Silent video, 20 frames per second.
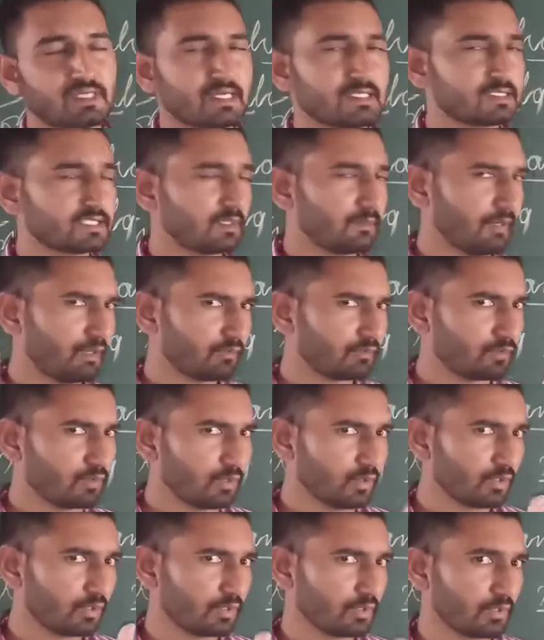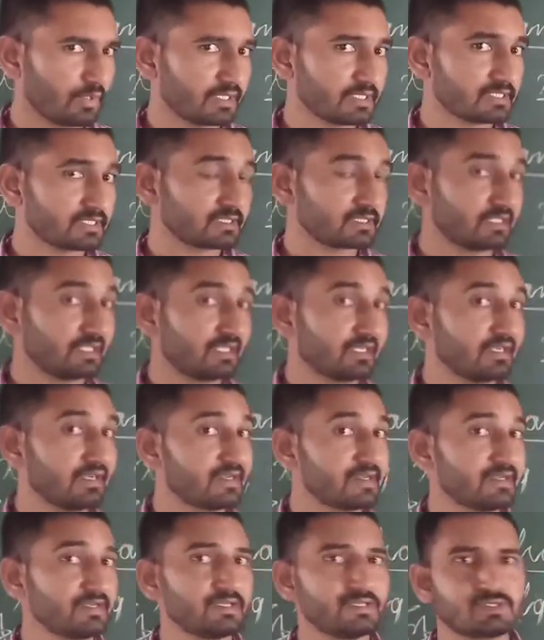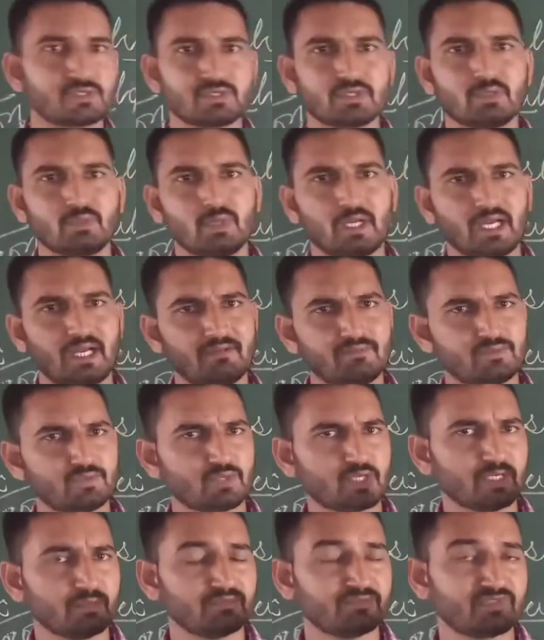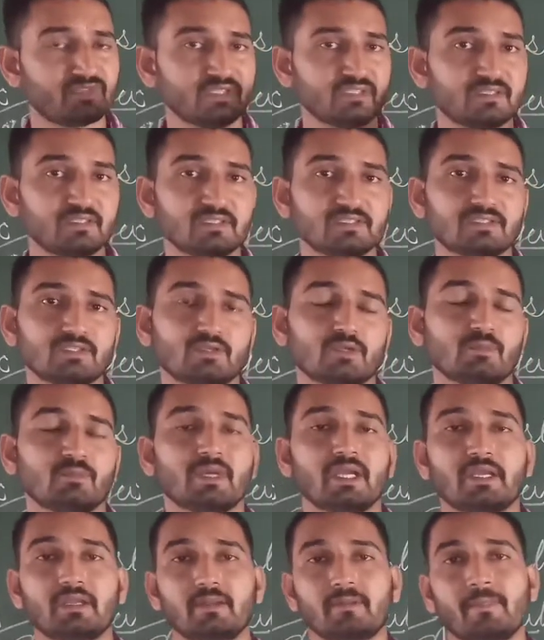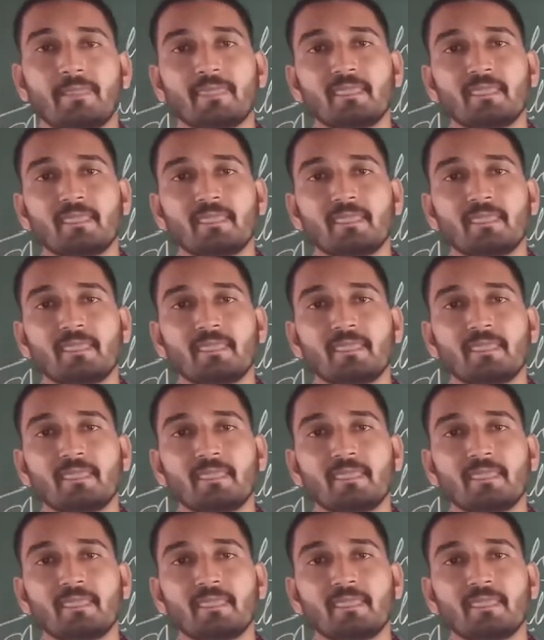Guys, about gold coins in Indian history, you have to keep three things in your mind.